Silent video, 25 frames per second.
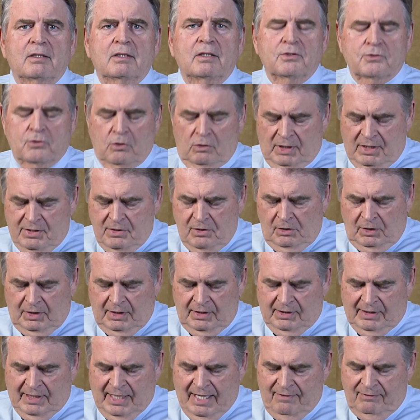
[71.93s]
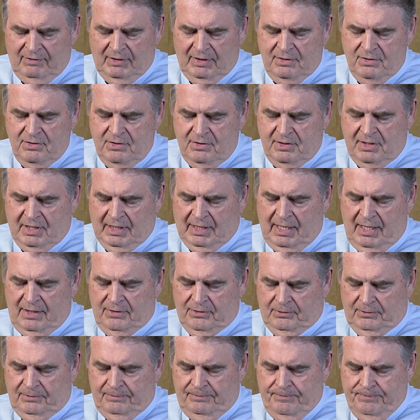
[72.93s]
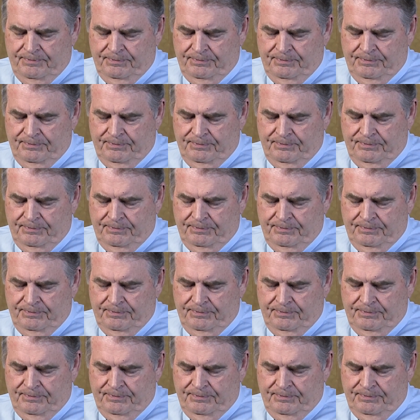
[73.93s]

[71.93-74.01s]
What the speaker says: So let's look at the evidence together.